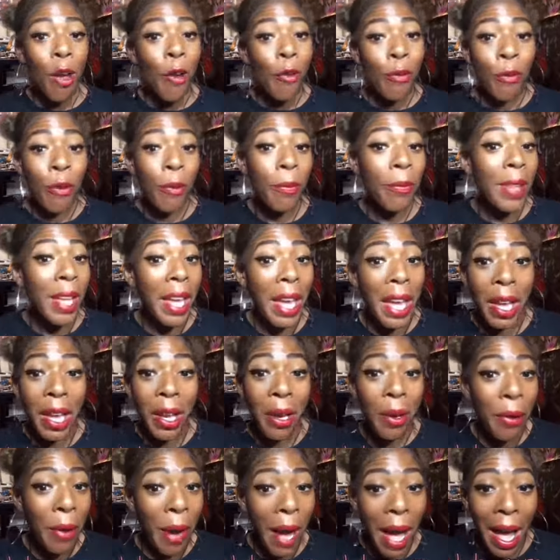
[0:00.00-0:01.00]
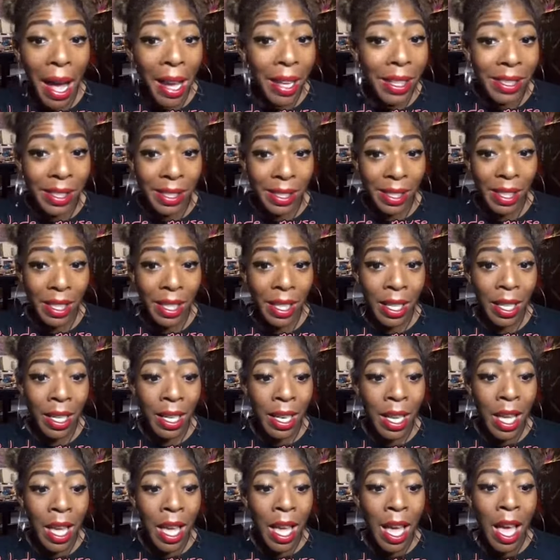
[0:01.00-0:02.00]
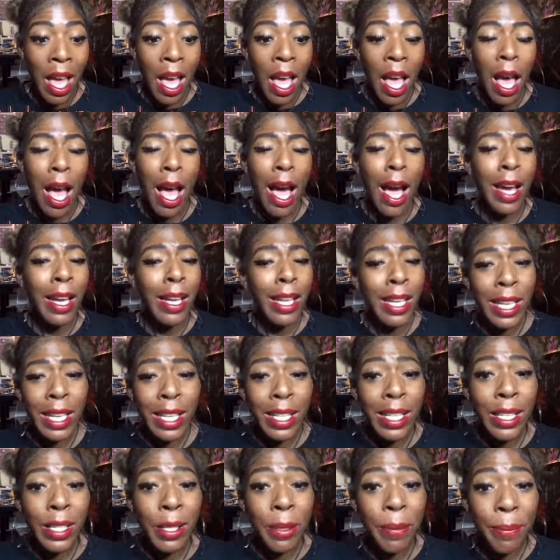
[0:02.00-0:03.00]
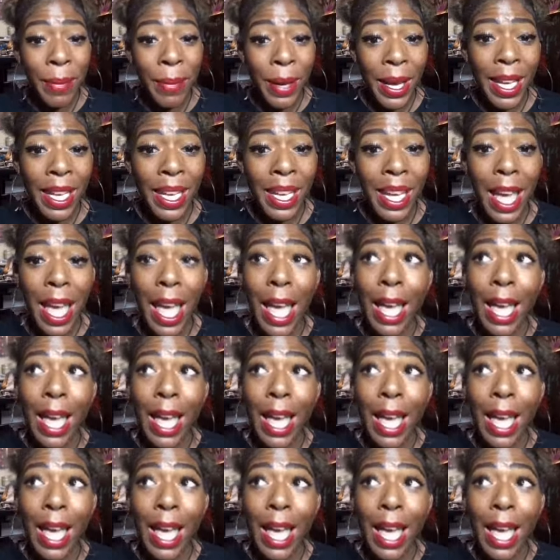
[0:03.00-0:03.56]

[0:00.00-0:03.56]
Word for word: From the angle I see it, a heated debate